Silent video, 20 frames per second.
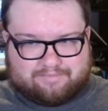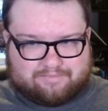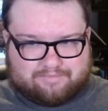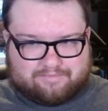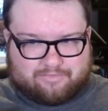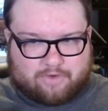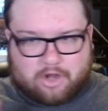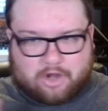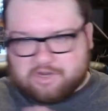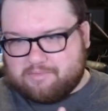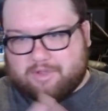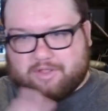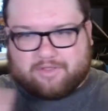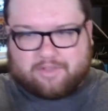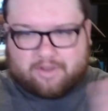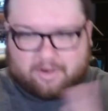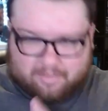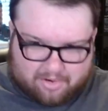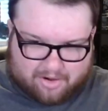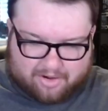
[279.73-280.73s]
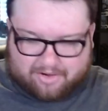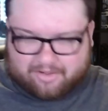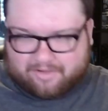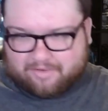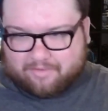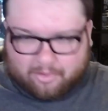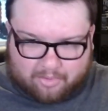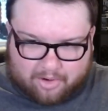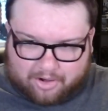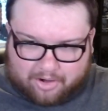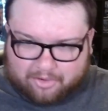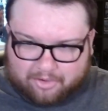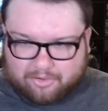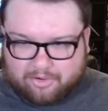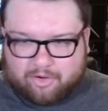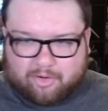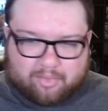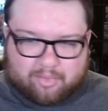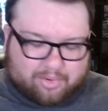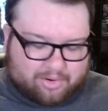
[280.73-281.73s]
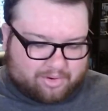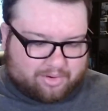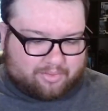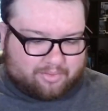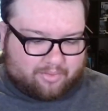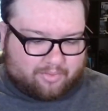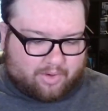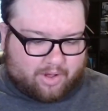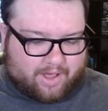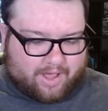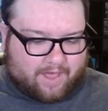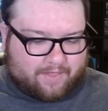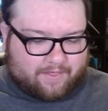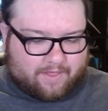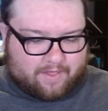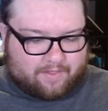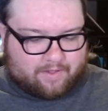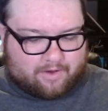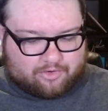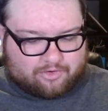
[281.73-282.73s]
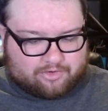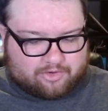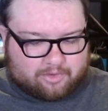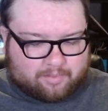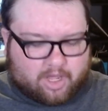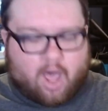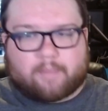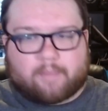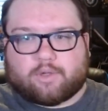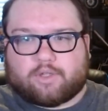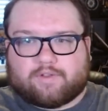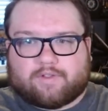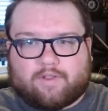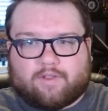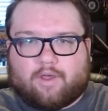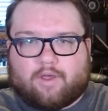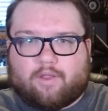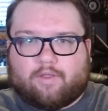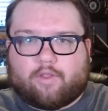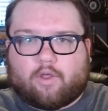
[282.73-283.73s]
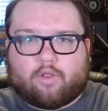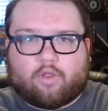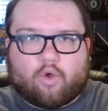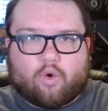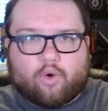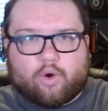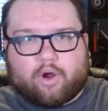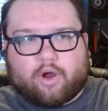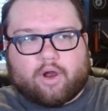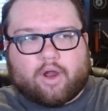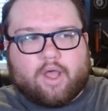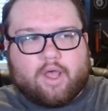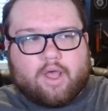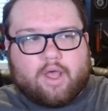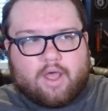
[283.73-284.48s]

regiment they're a part of, or what group, or what. And then there's so many options in the lore.